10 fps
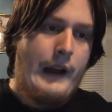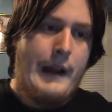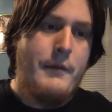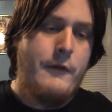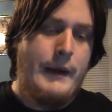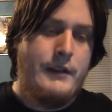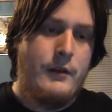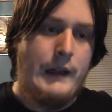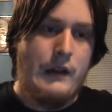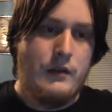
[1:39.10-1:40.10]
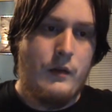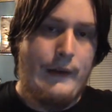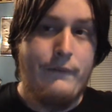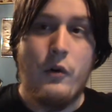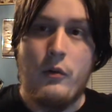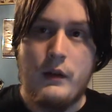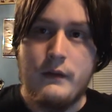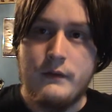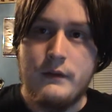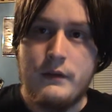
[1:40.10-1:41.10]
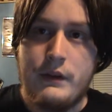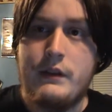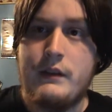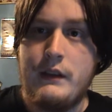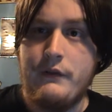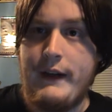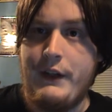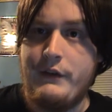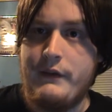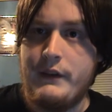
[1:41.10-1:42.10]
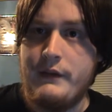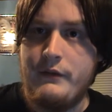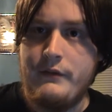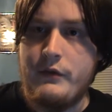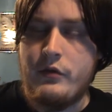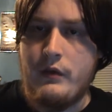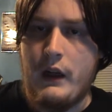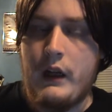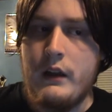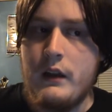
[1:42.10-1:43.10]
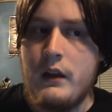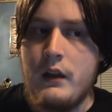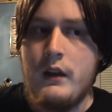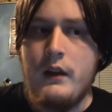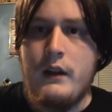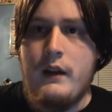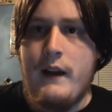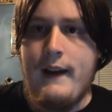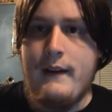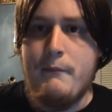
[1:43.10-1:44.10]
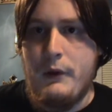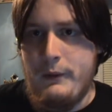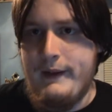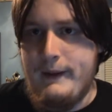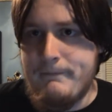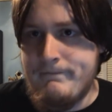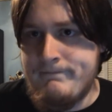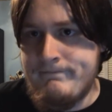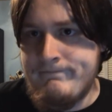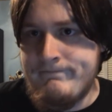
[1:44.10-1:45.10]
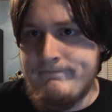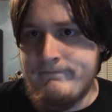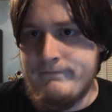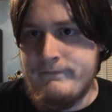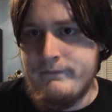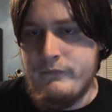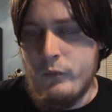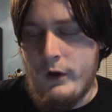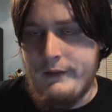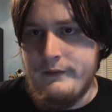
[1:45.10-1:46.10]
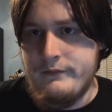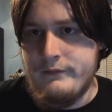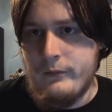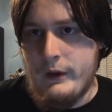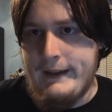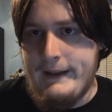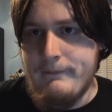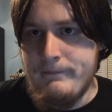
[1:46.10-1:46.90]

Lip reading: moved my Terminator squad forward, just in range of the truck, and blew it up. One hit.